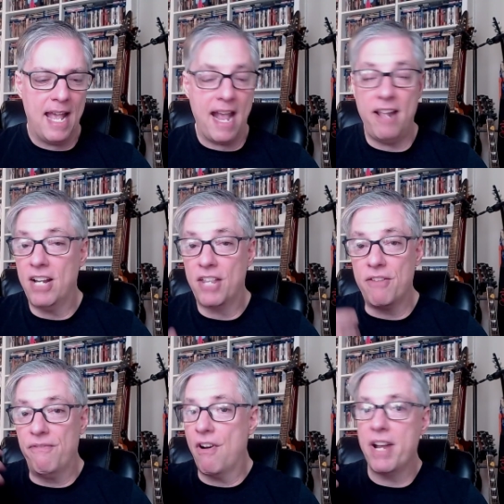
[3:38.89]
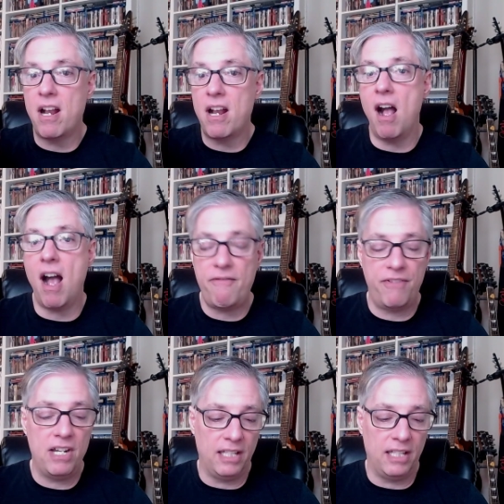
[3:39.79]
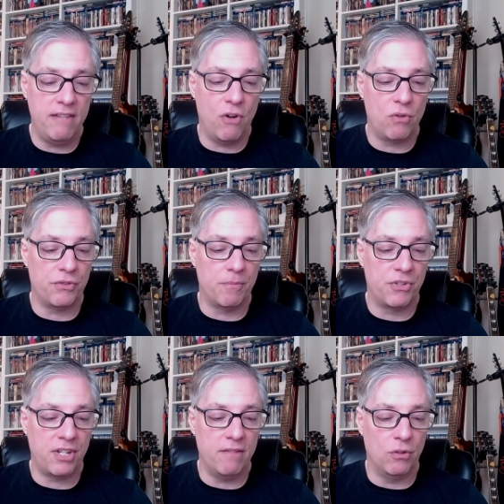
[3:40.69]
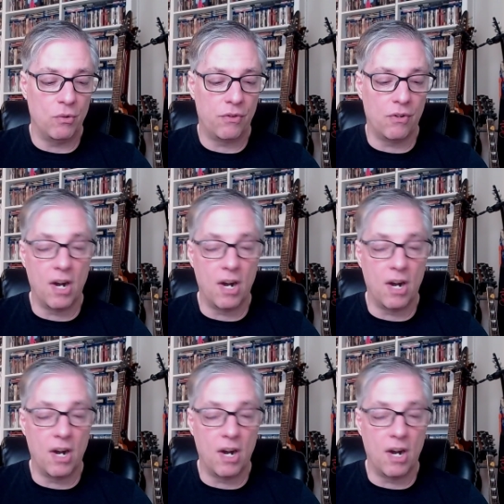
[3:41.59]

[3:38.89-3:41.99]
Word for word: And you got the very confident lead vocals from Steve Lukather.